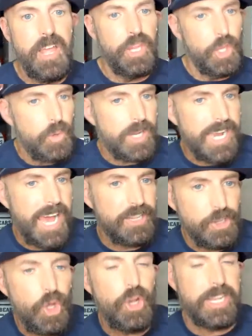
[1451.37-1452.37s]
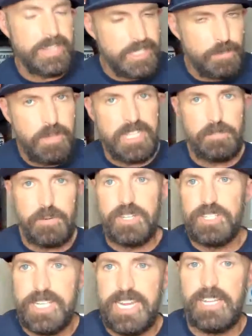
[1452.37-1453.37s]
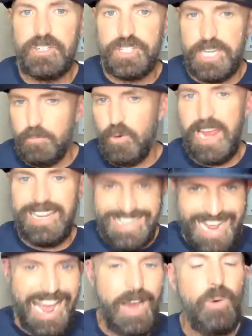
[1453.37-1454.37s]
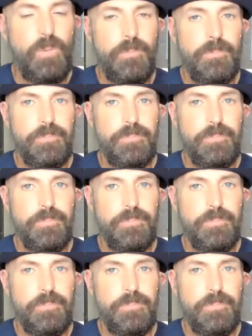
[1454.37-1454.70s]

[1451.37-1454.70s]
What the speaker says: You cannot look at this Pittsburgh Steelers team right now